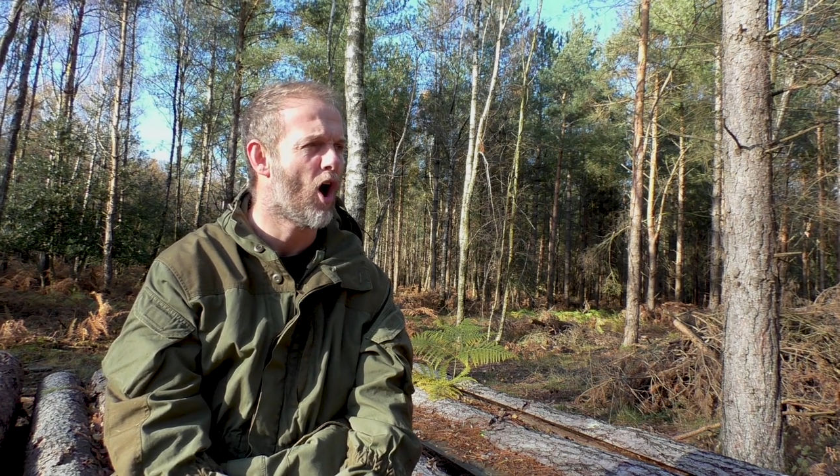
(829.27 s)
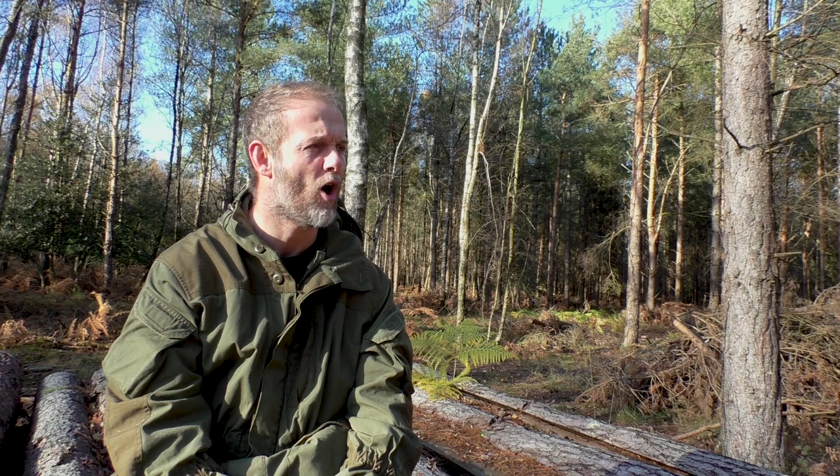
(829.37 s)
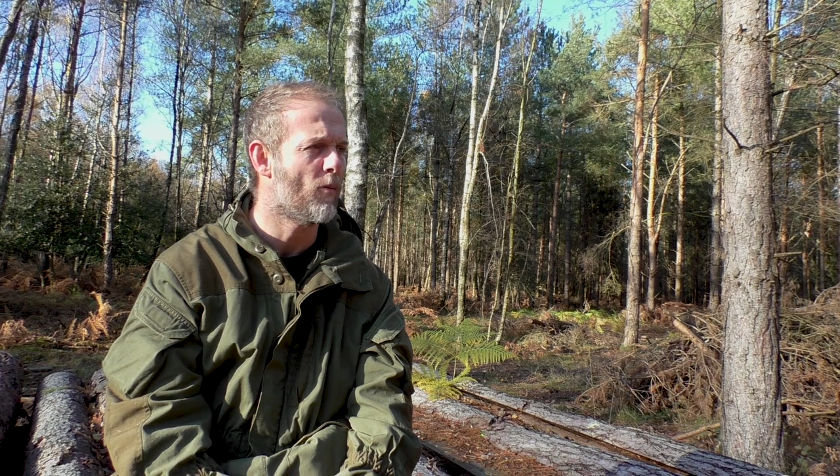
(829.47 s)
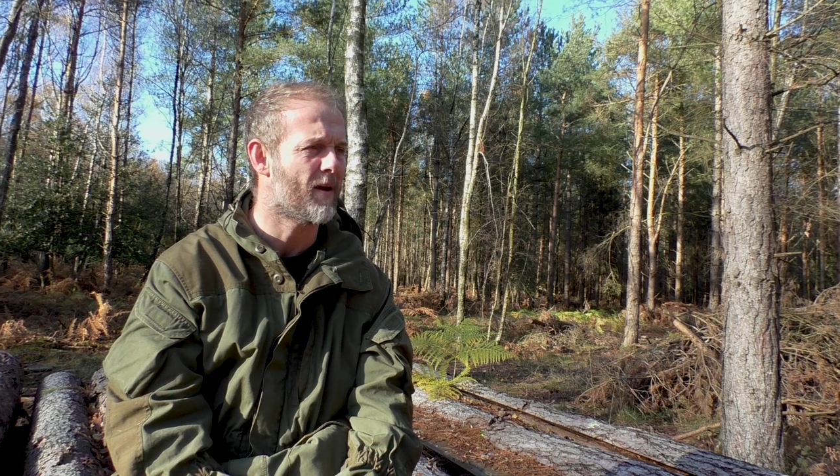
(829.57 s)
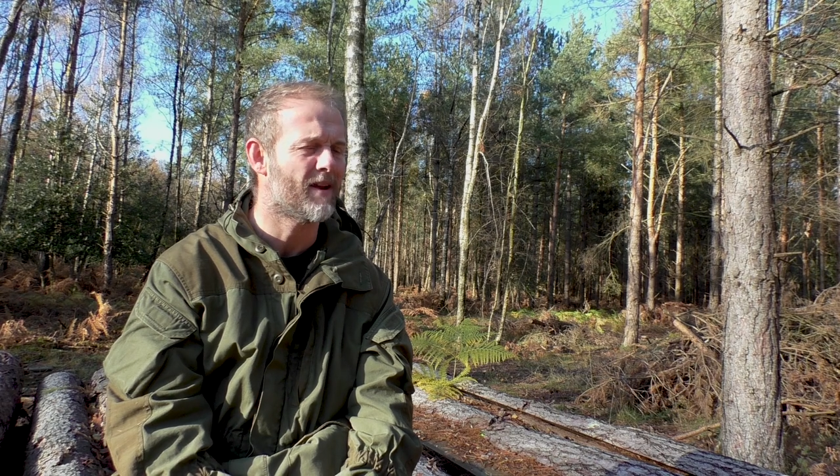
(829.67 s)

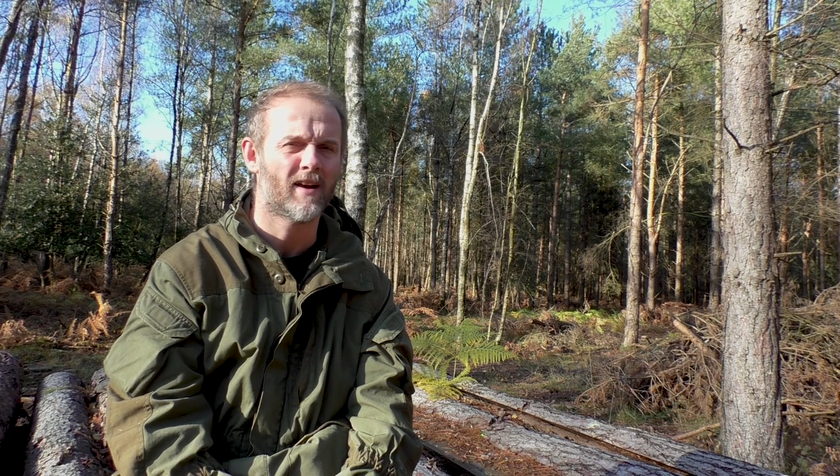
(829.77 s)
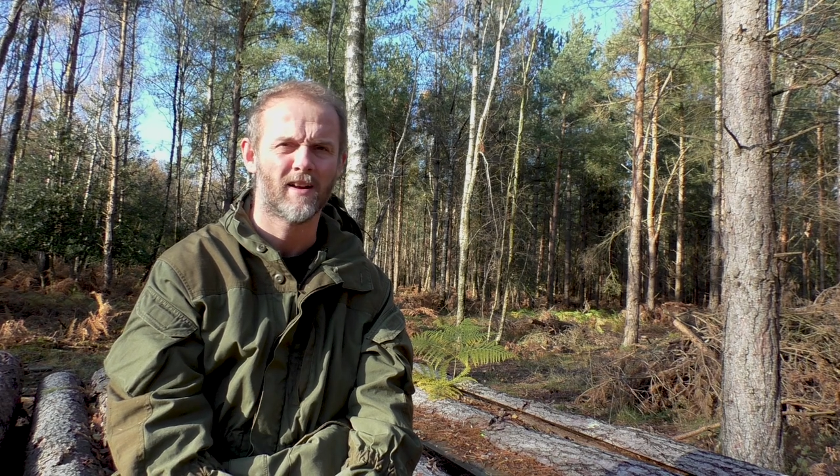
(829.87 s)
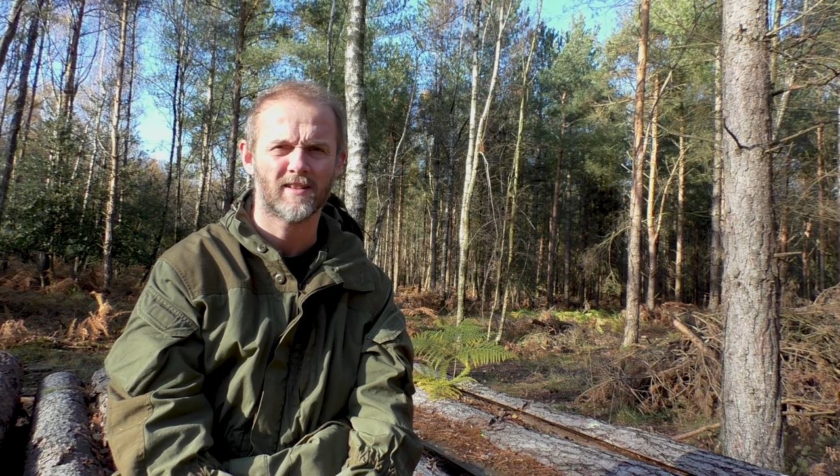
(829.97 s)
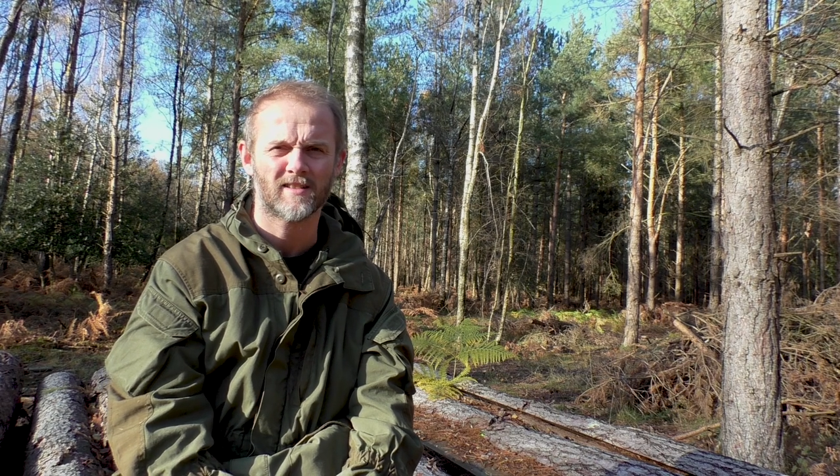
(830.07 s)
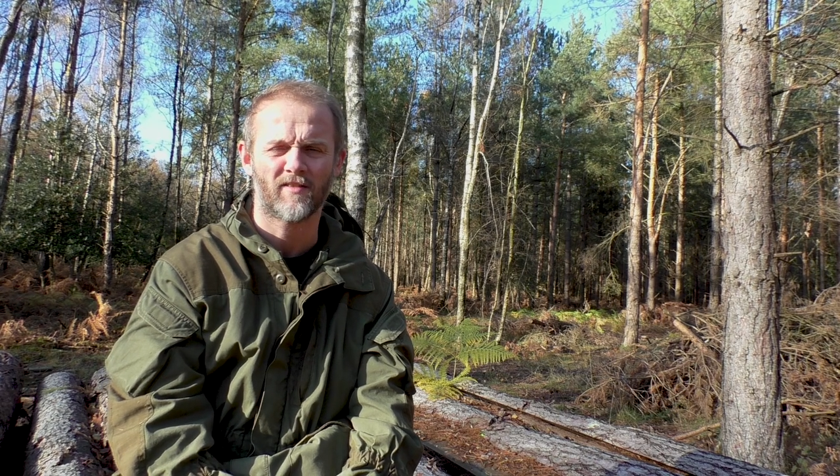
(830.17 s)
hoping
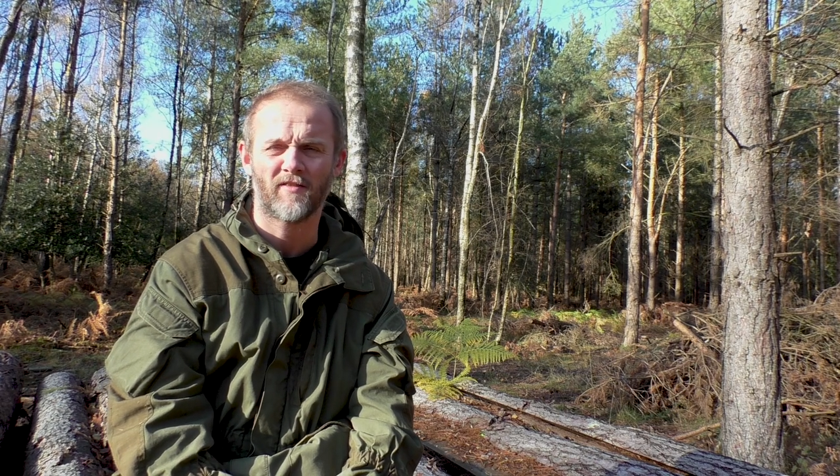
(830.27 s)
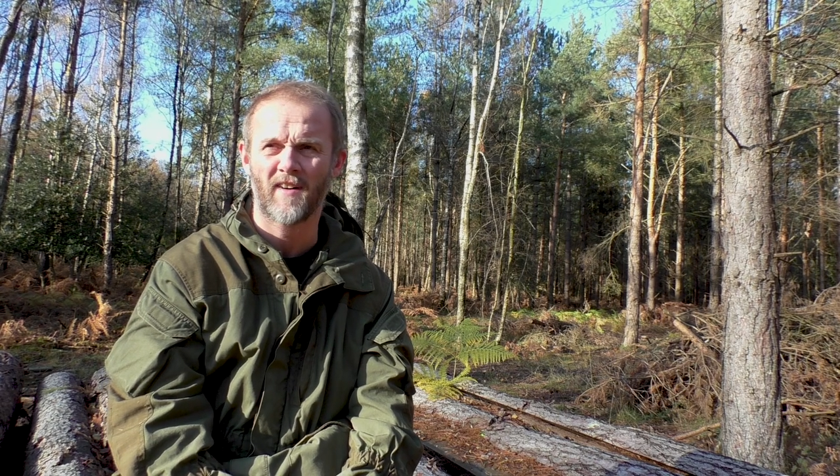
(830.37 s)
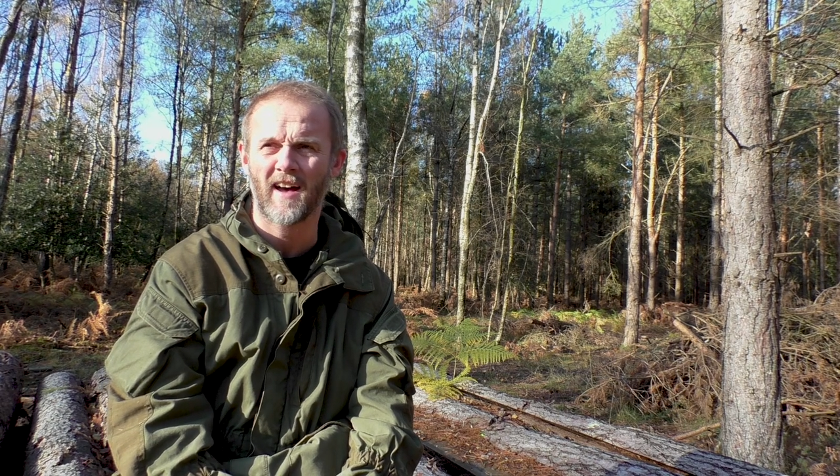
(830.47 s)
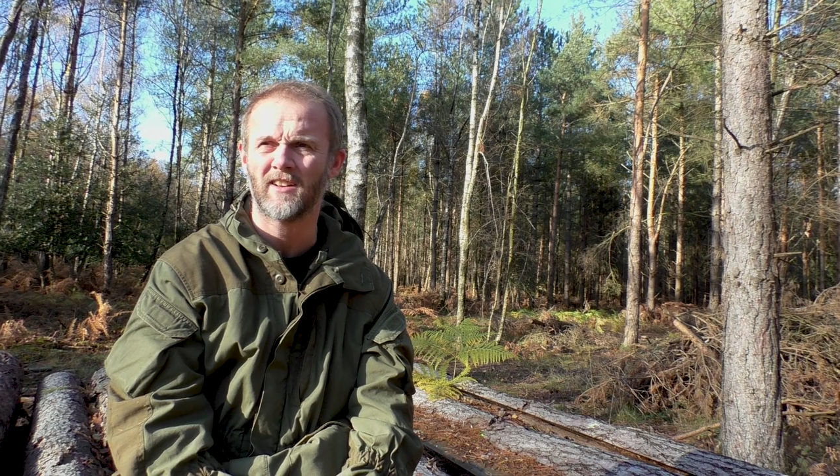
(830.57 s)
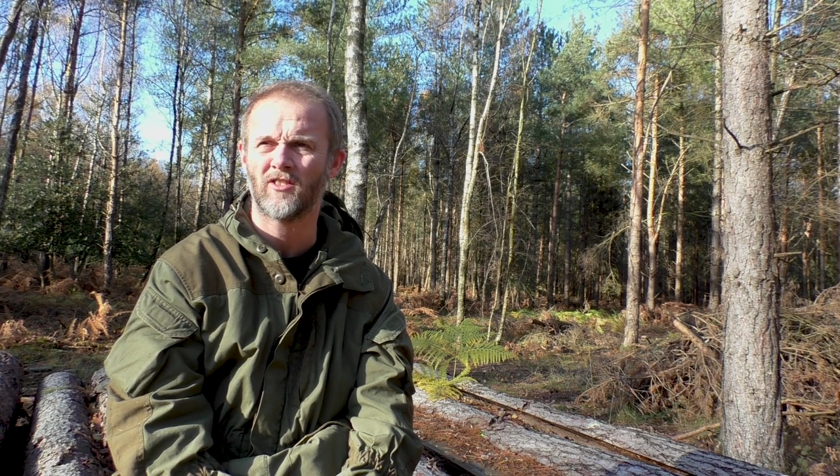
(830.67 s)
to
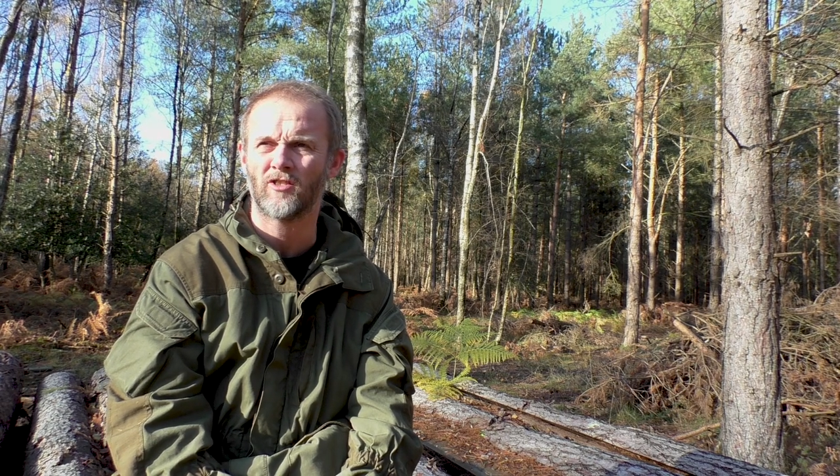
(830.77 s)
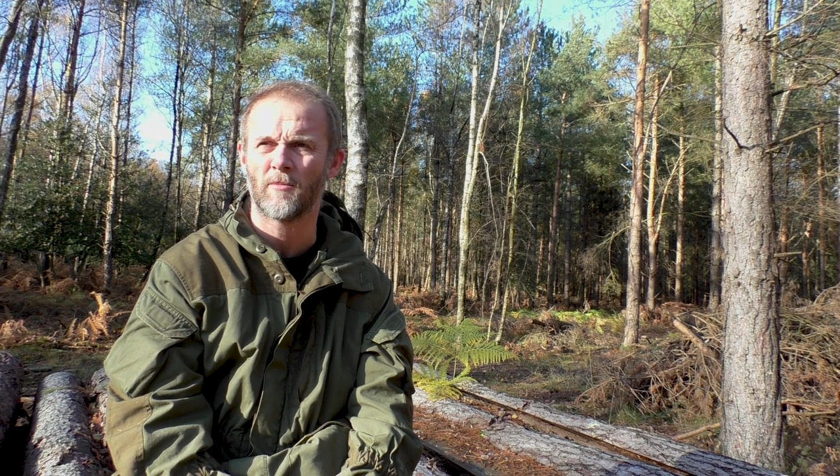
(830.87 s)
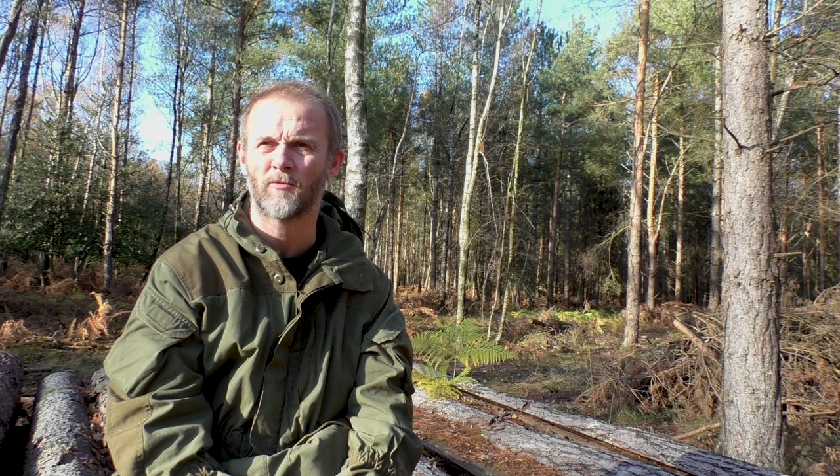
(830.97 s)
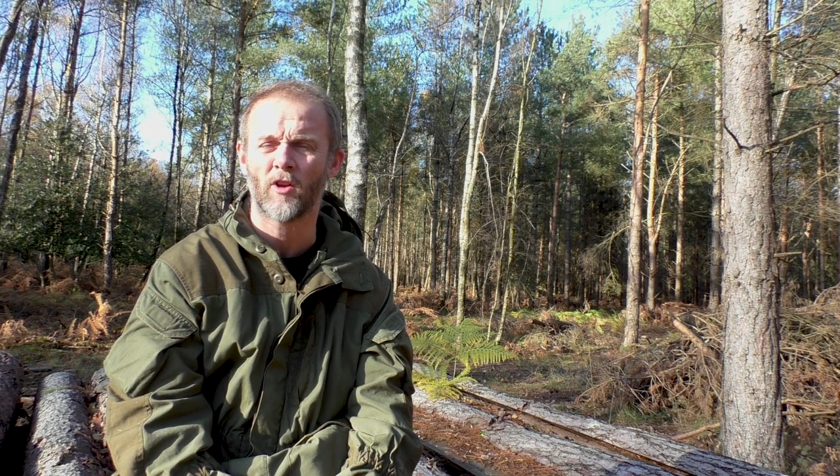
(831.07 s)
find some.